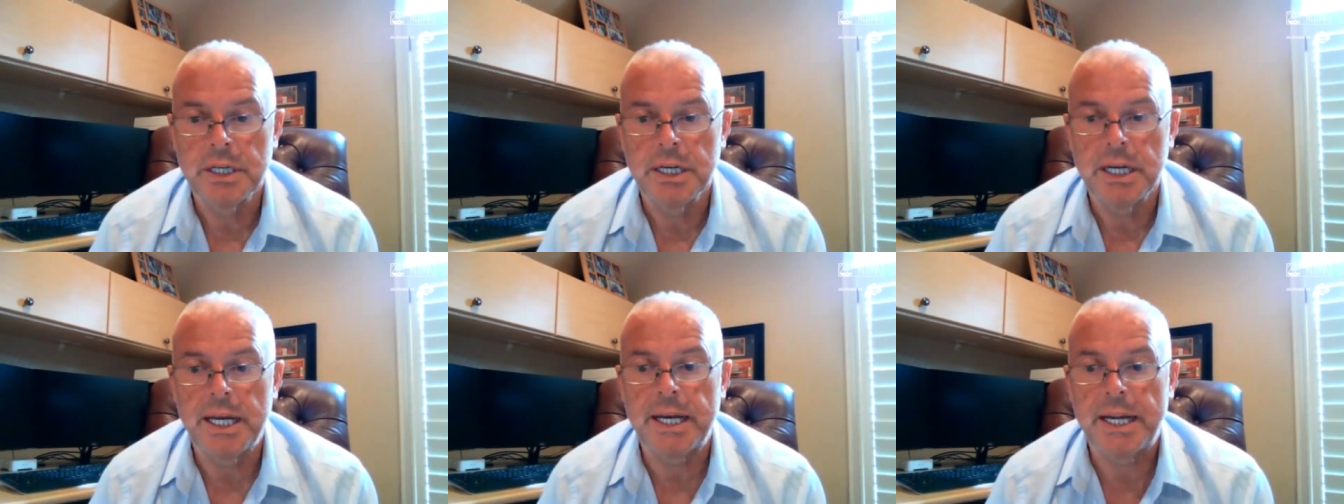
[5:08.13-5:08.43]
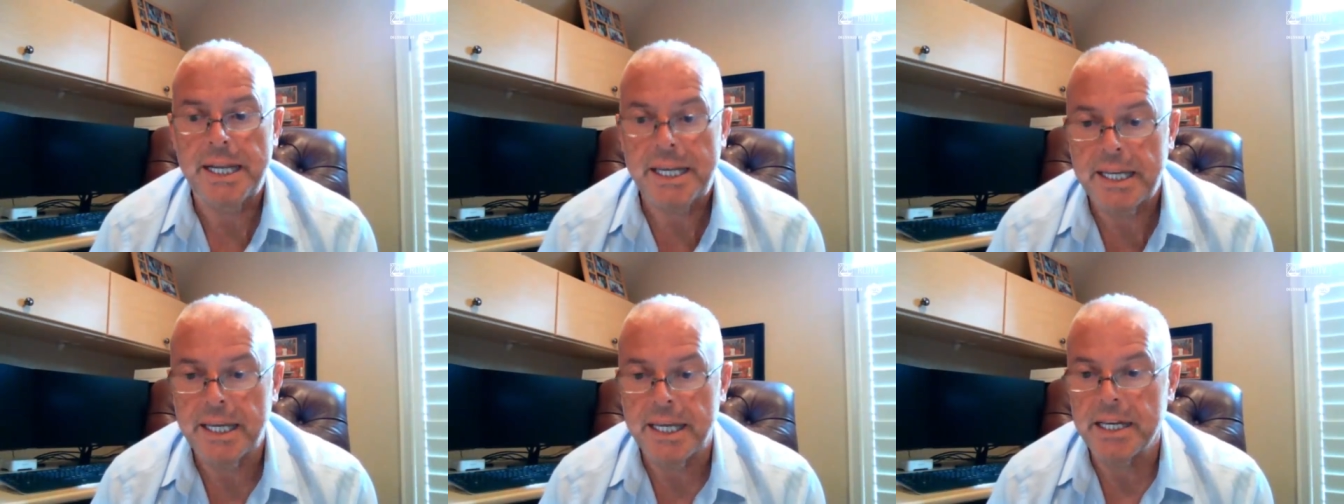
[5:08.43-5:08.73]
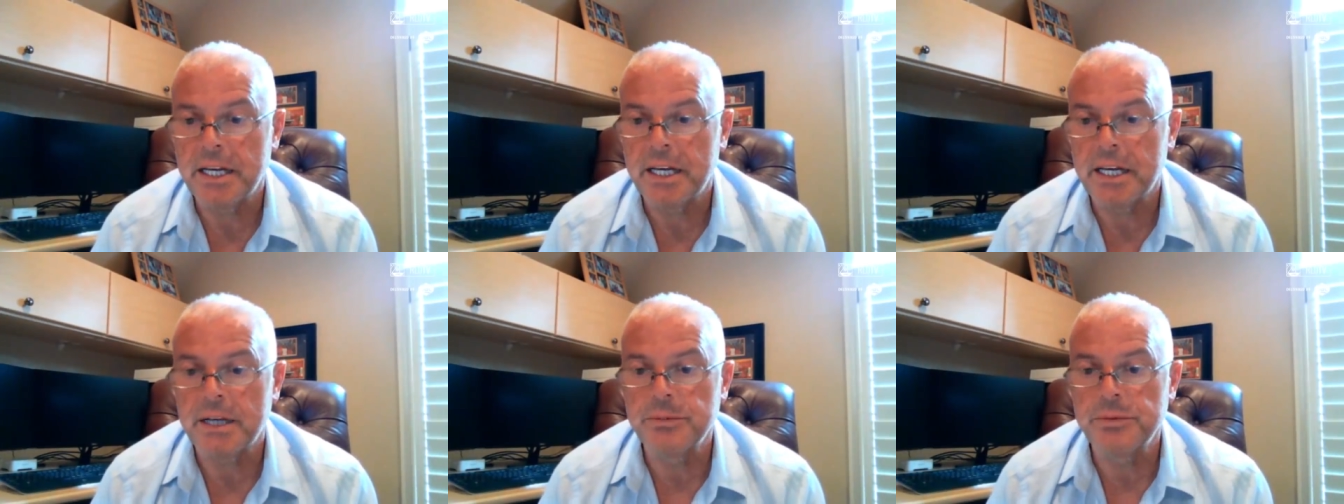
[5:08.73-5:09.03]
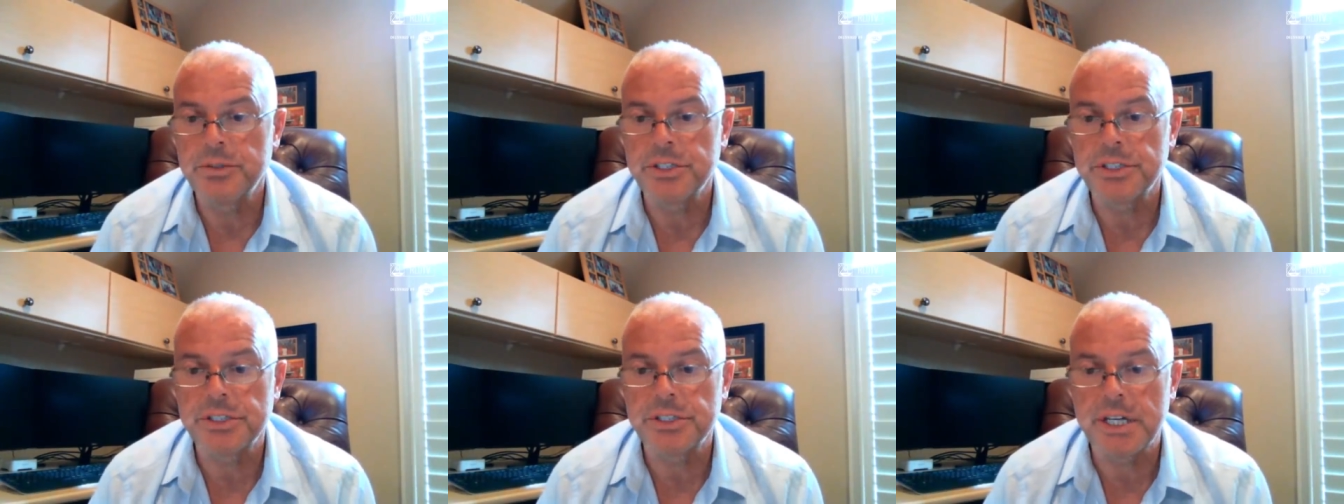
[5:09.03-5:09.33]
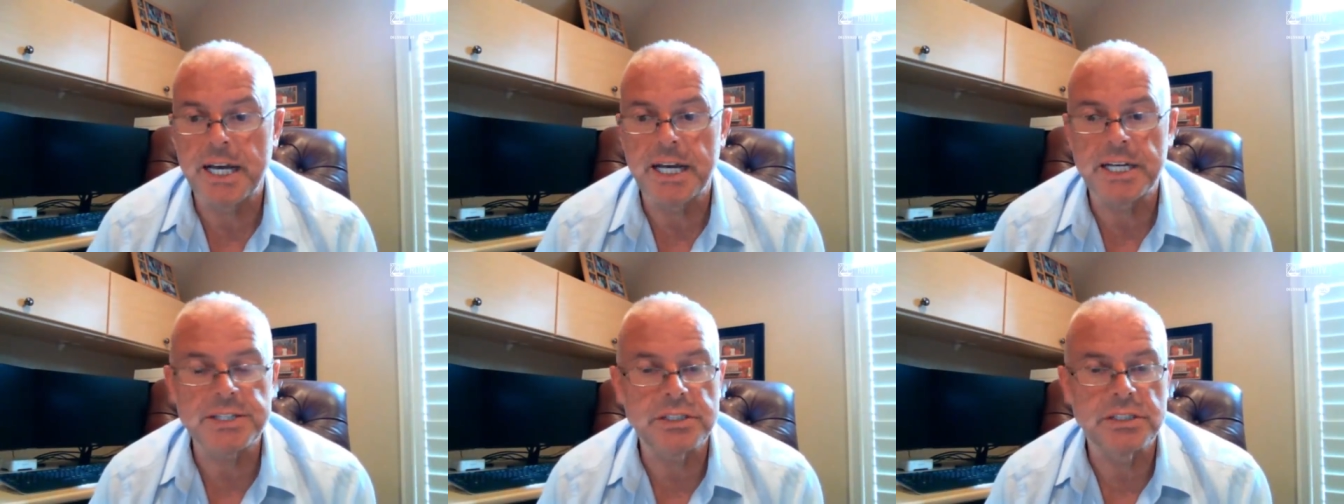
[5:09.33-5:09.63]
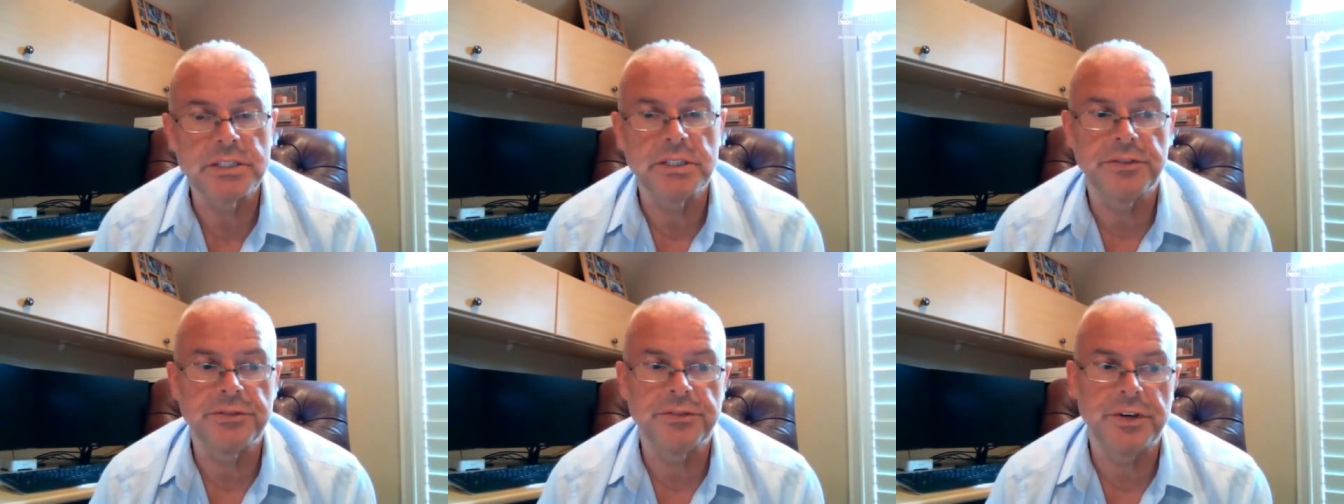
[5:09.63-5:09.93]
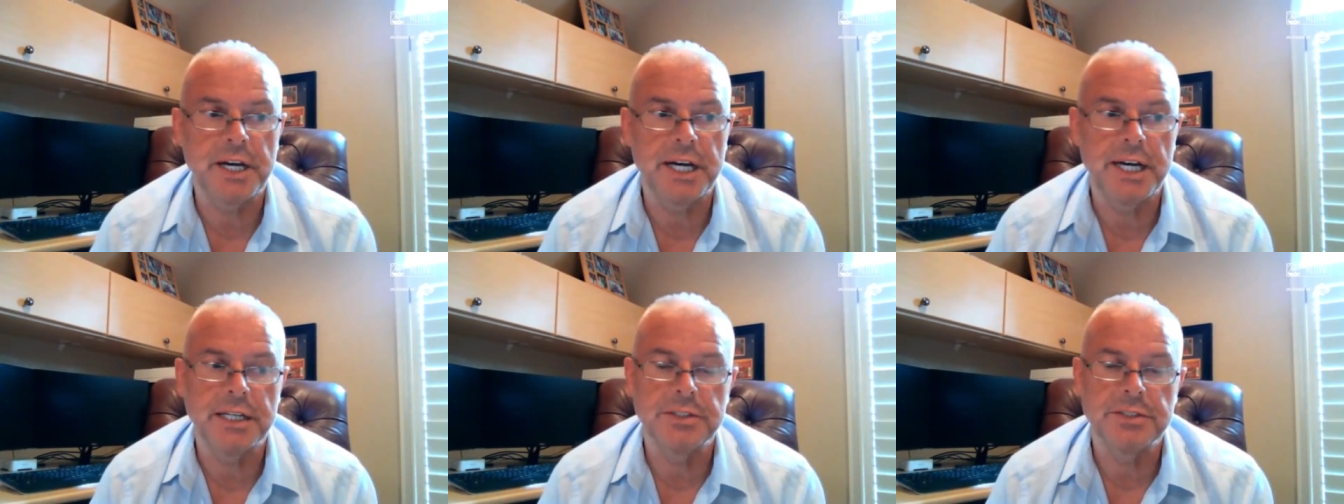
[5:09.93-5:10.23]
And again, I'm just asking the
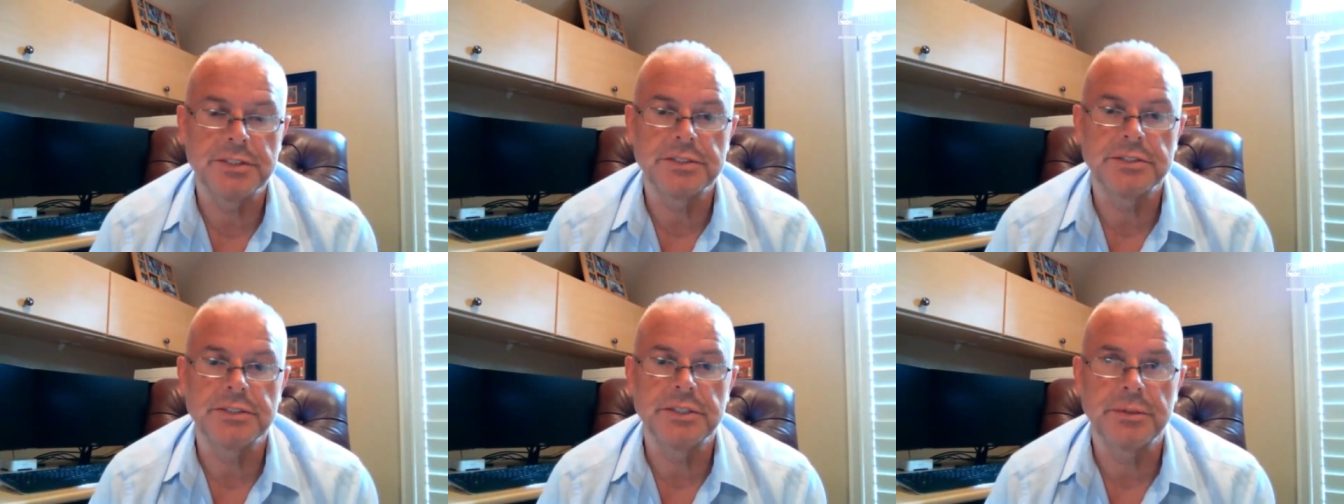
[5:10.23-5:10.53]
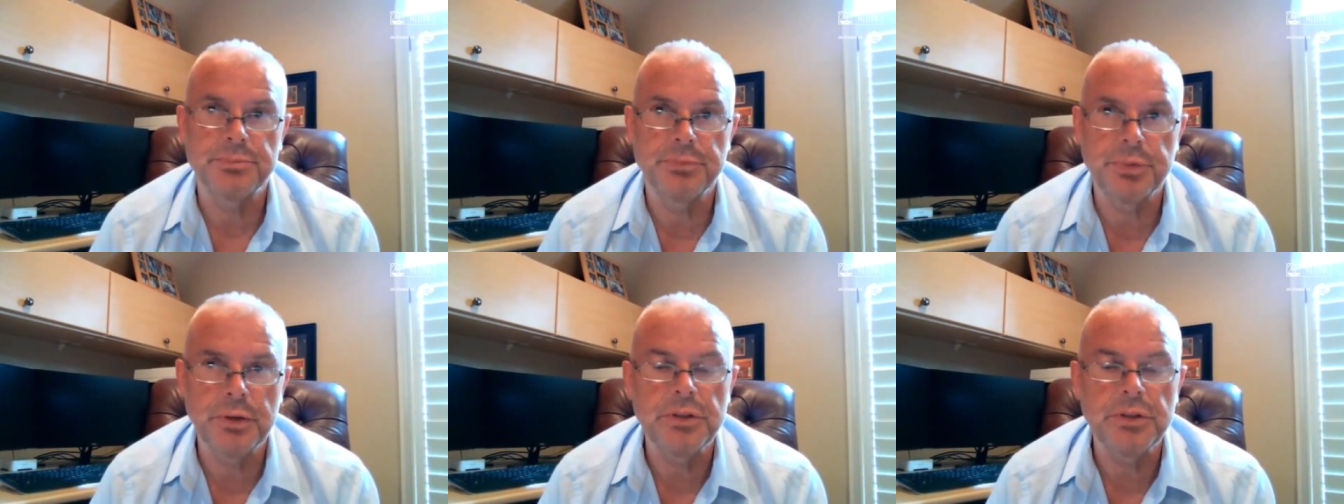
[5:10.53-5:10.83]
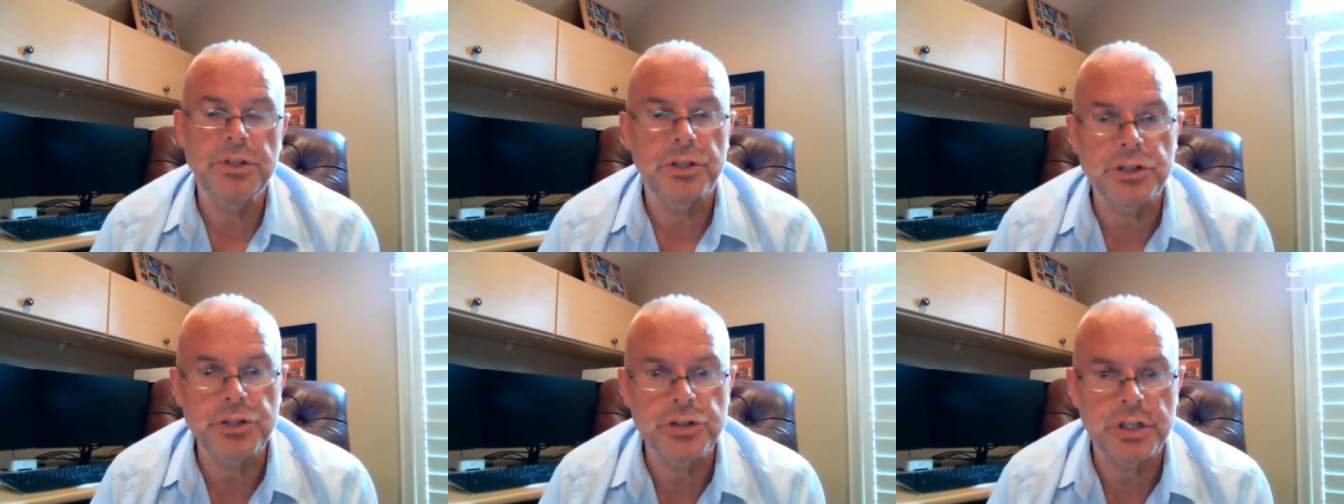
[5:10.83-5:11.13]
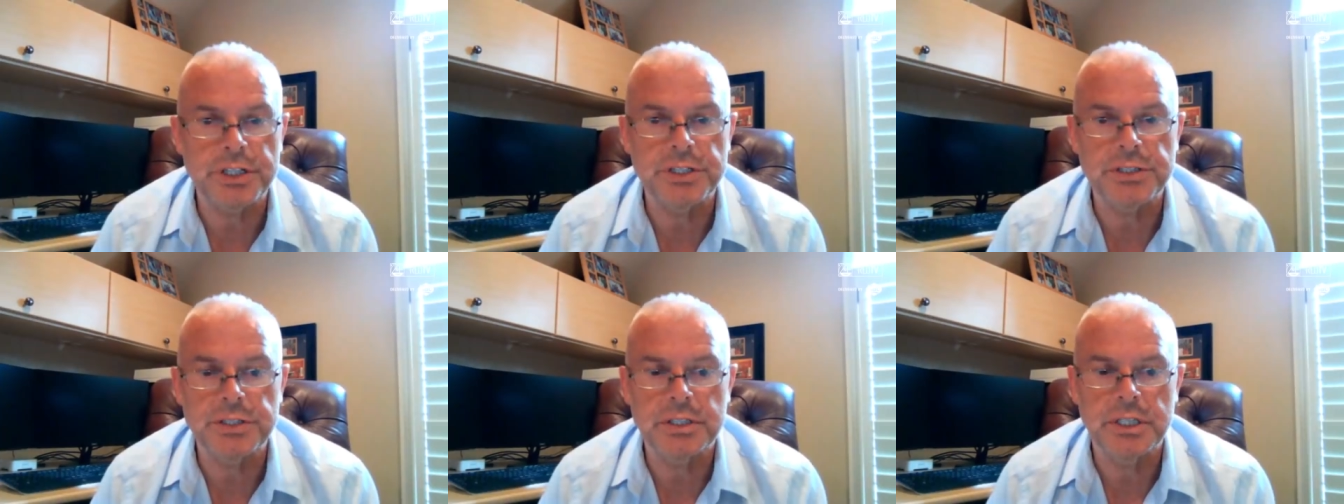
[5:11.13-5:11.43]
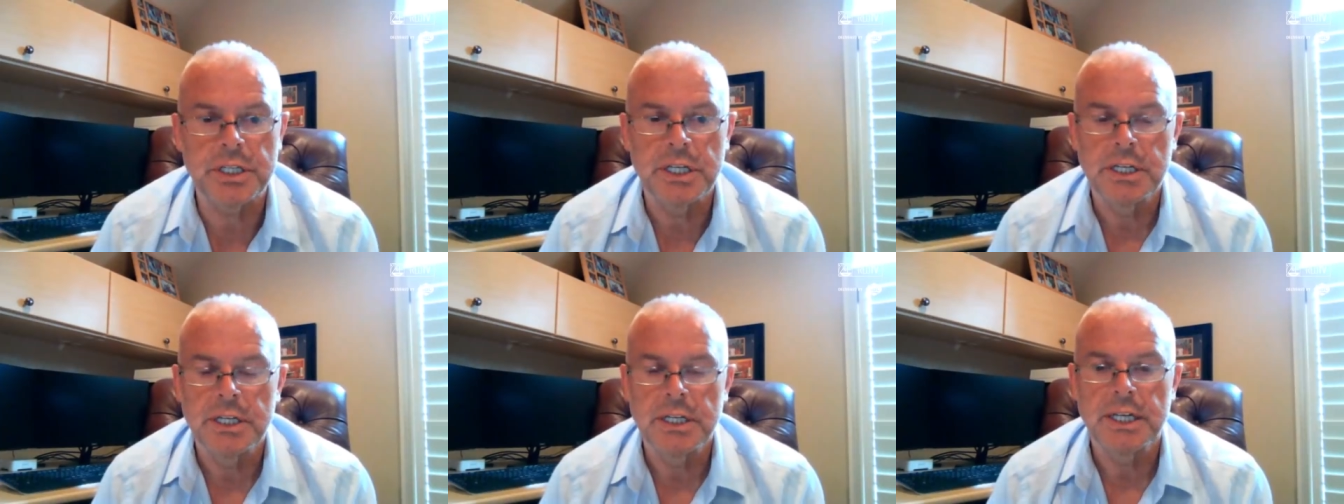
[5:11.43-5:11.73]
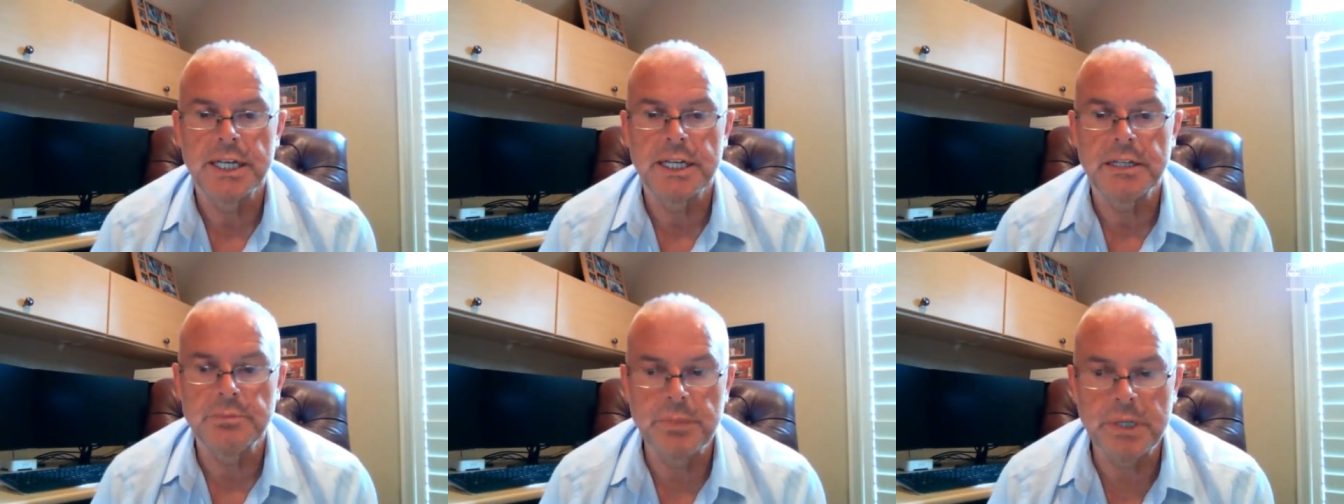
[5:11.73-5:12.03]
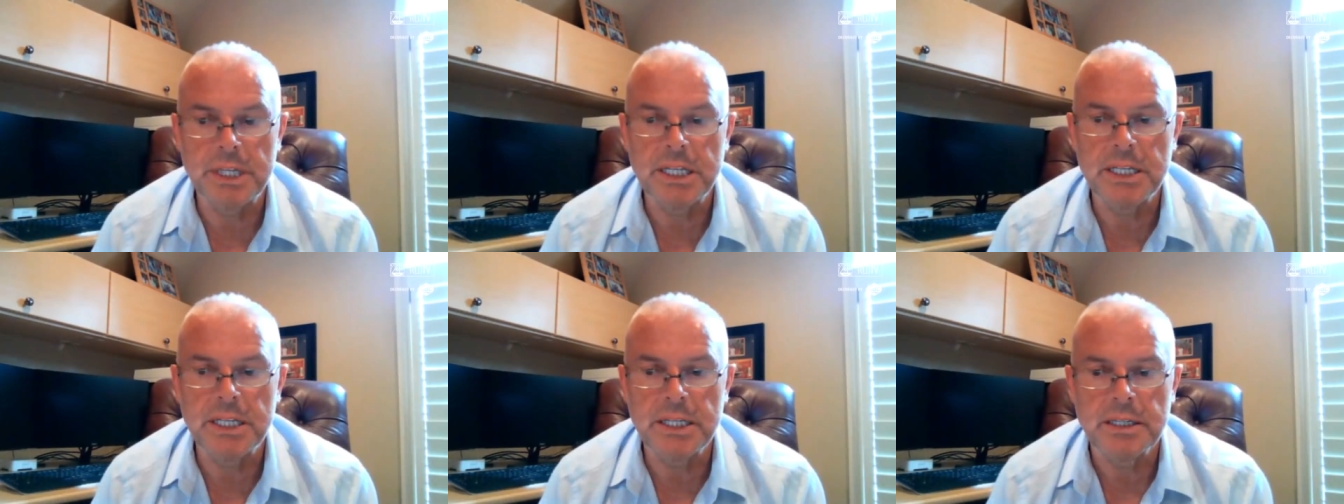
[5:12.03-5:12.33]
fans to put your trust in
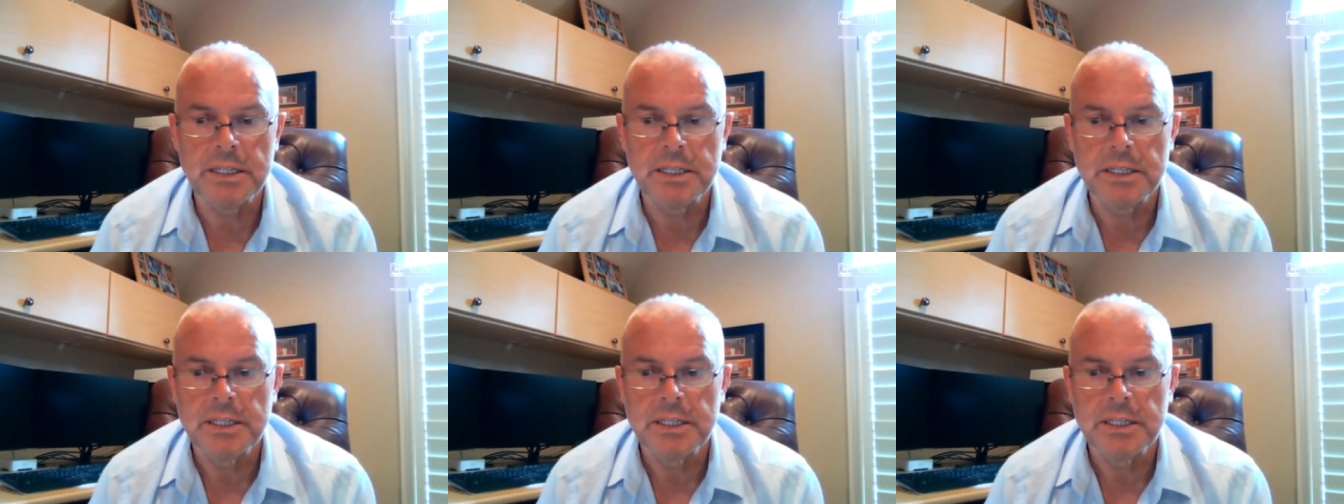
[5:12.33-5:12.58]
me